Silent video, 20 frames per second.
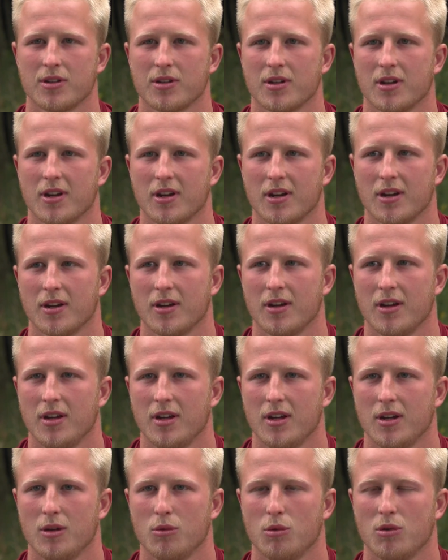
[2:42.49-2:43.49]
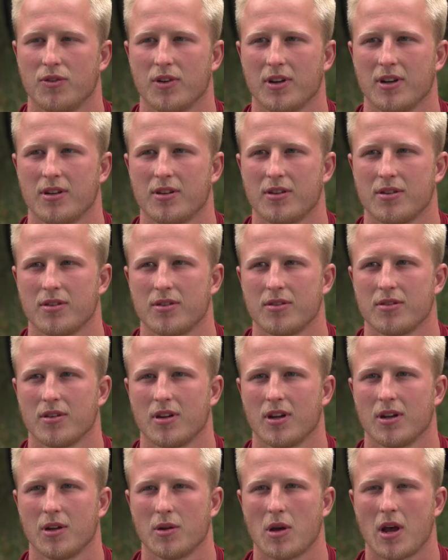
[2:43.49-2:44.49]
We've had
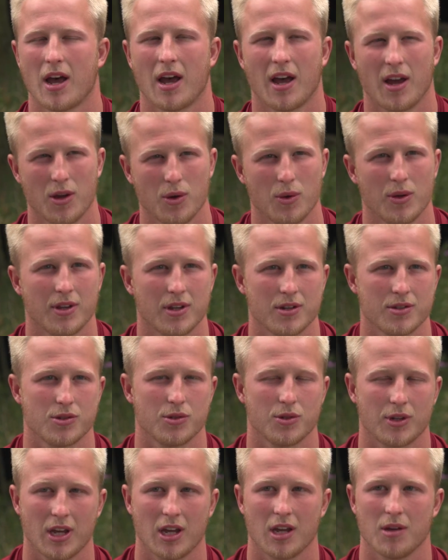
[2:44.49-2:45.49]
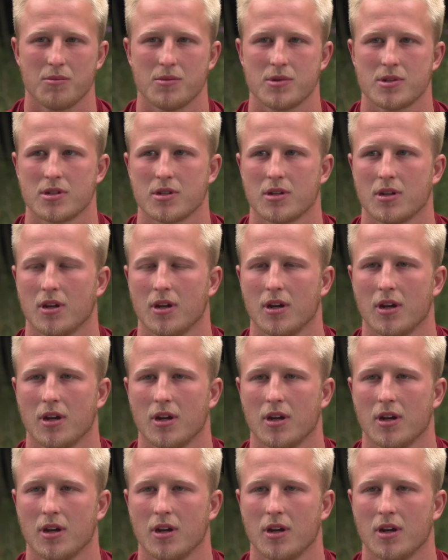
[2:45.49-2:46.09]
a hit out and then 2 games.